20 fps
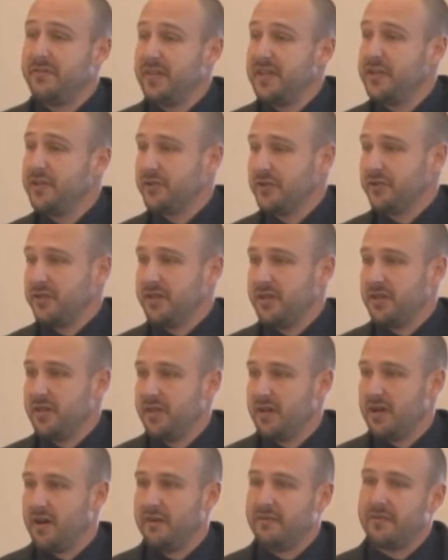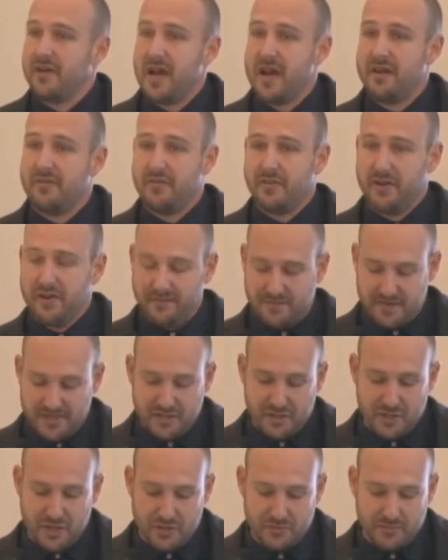features of every phase
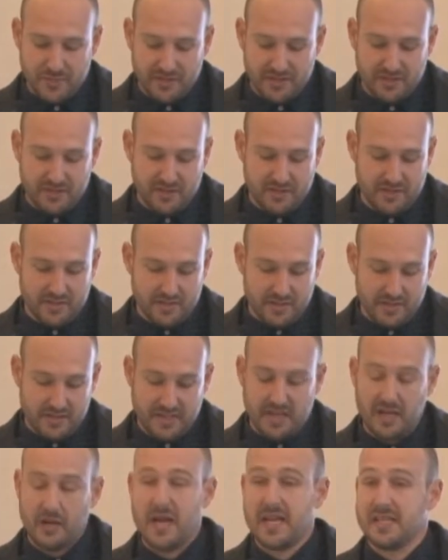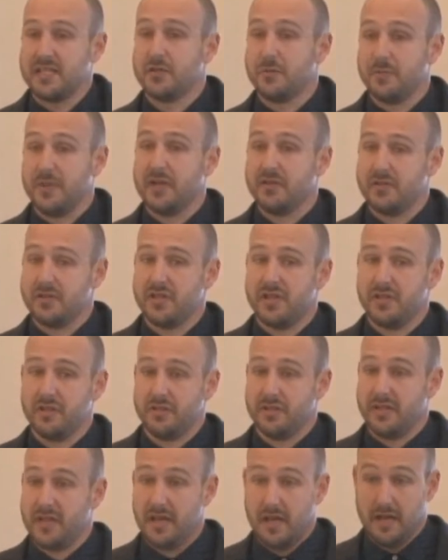change material that has to be
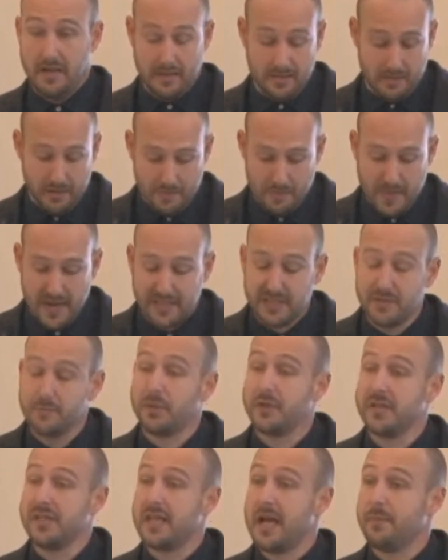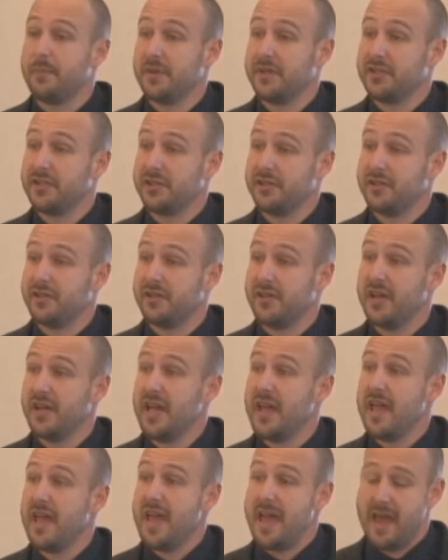considered, the melting point temperature
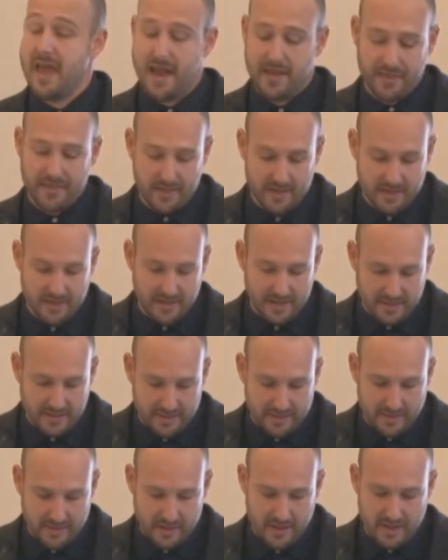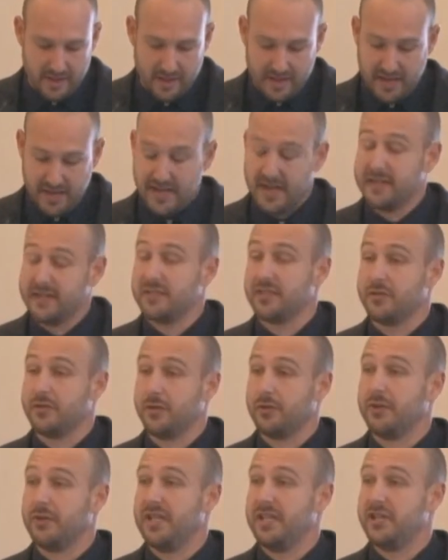and the heat
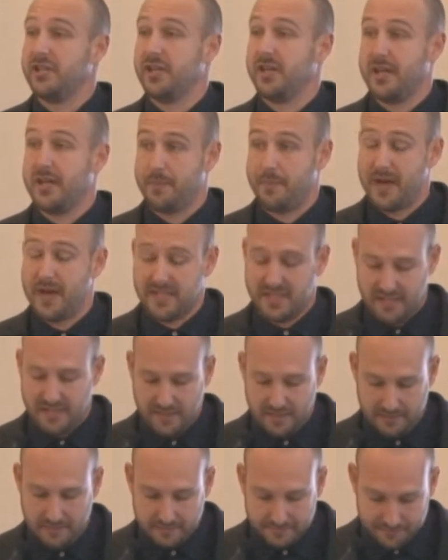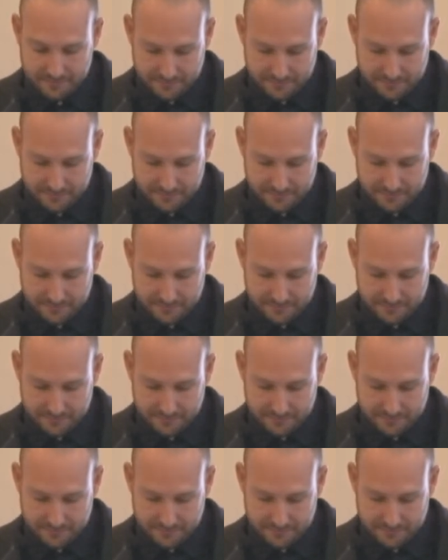storage capacity.